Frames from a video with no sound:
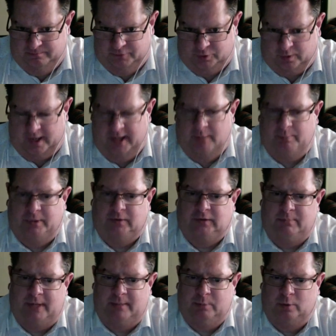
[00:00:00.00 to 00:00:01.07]
trying to build
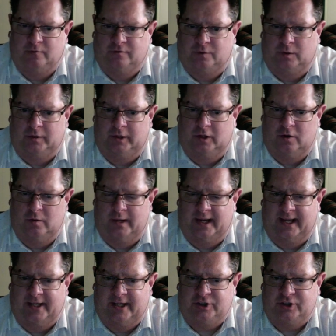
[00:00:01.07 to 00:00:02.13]
up my portfolio
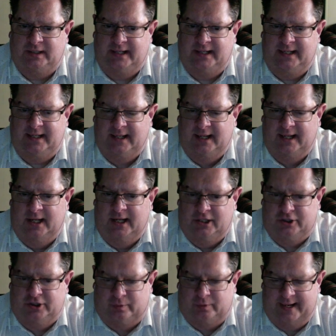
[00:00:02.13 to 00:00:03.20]
and actually
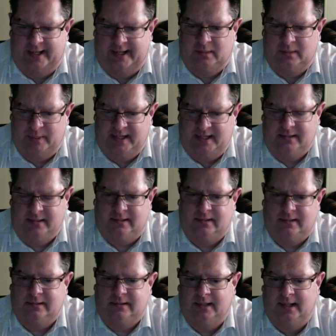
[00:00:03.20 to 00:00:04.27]
creating
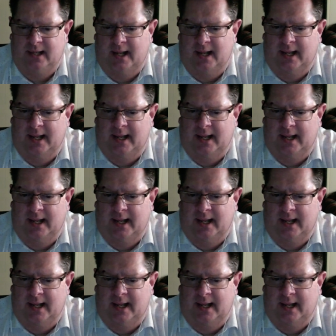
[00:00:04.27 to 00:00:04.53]
pieces.